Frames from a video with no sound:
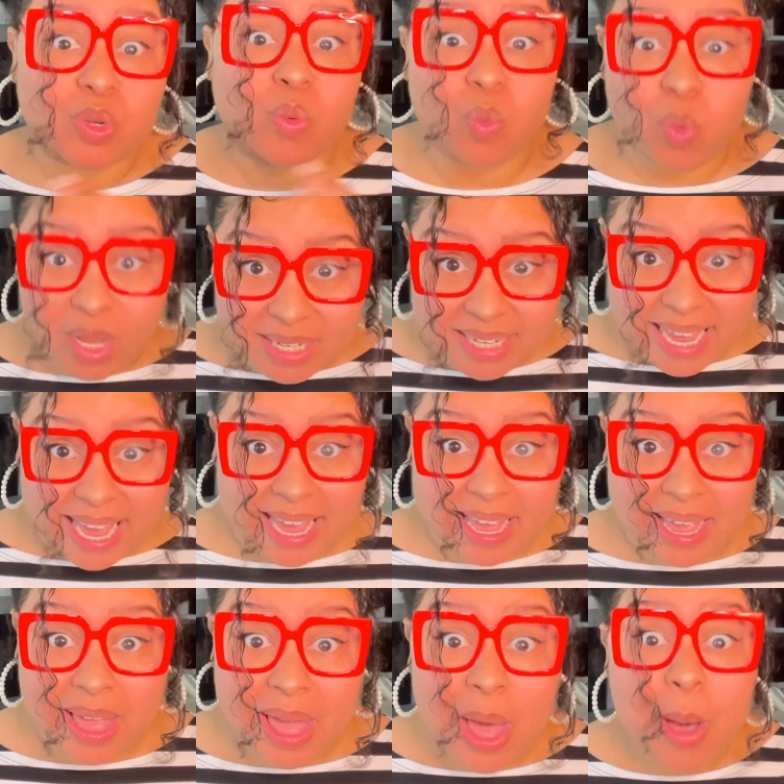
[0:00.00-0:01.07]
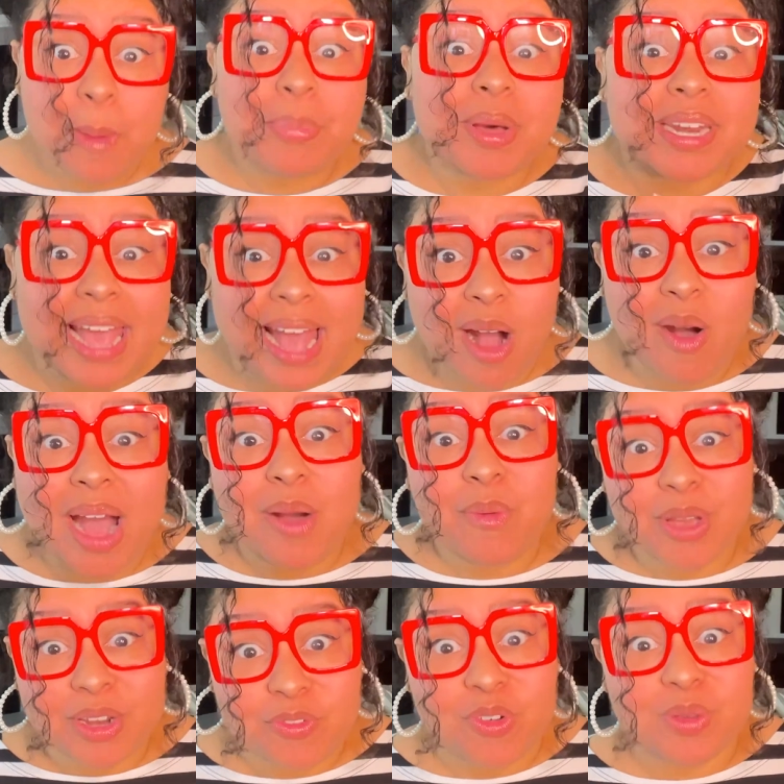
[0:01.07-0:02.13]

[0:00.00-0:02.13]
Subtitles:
to 1K, but how I went